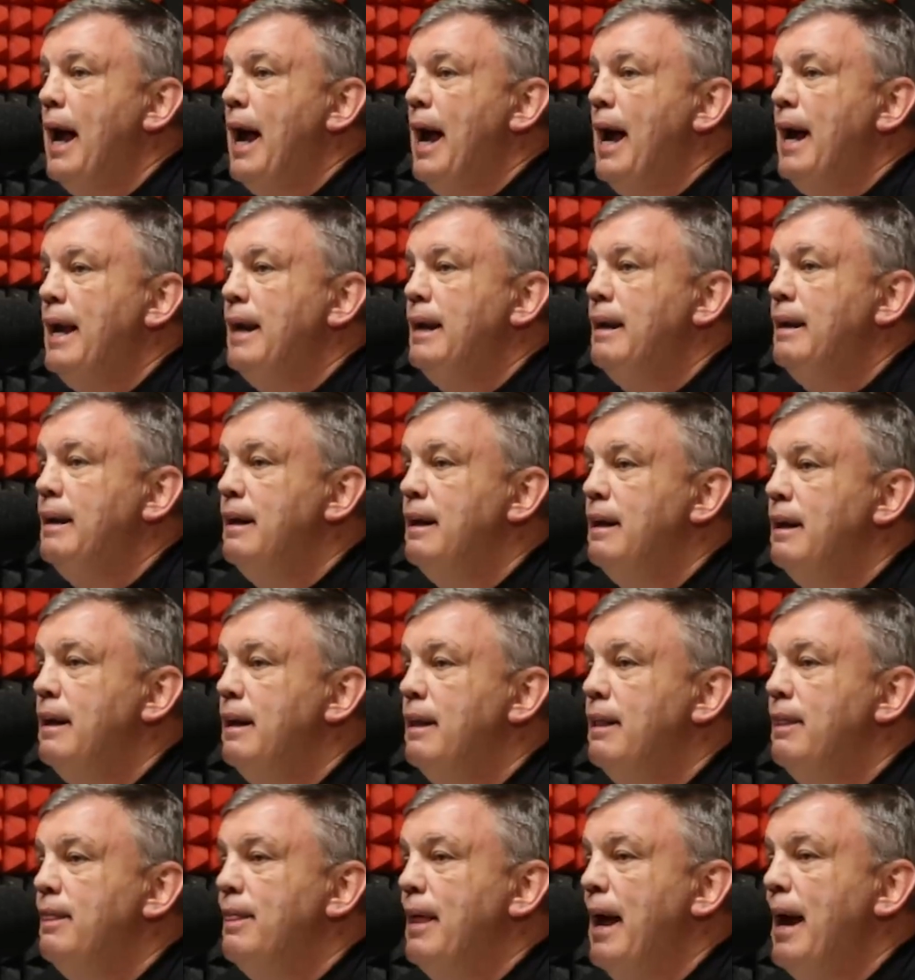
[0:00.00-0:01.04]
and
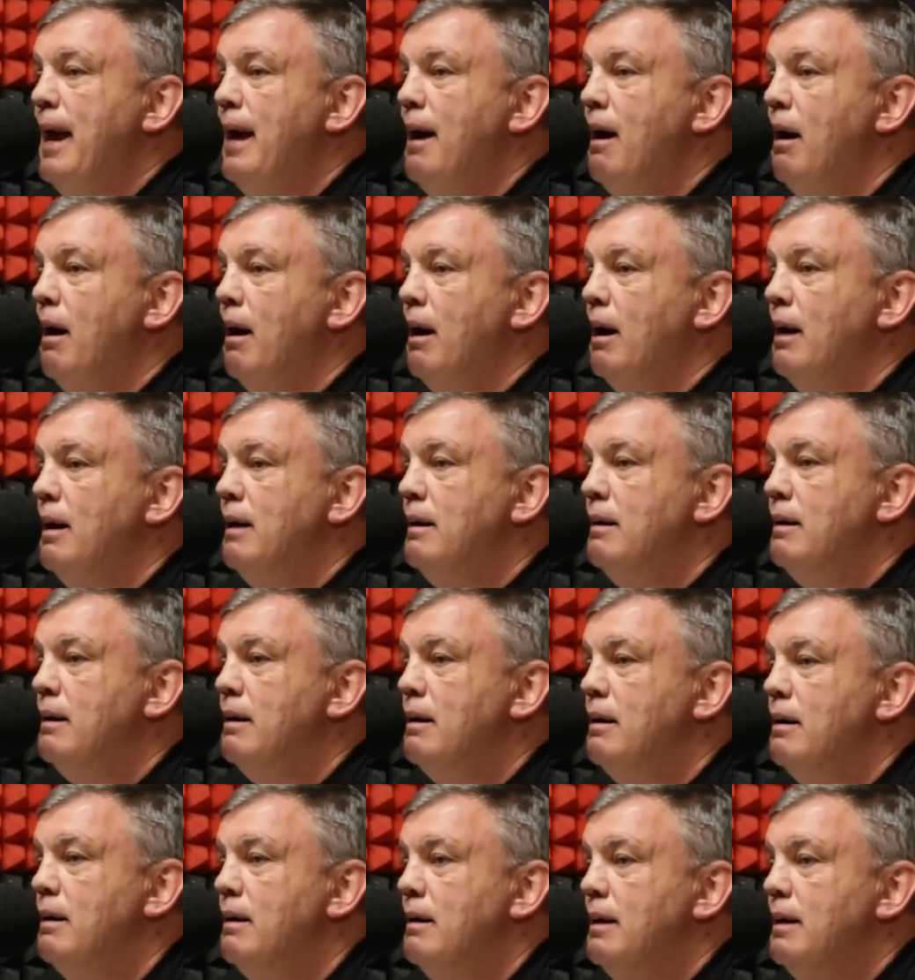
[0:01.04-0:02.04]
they are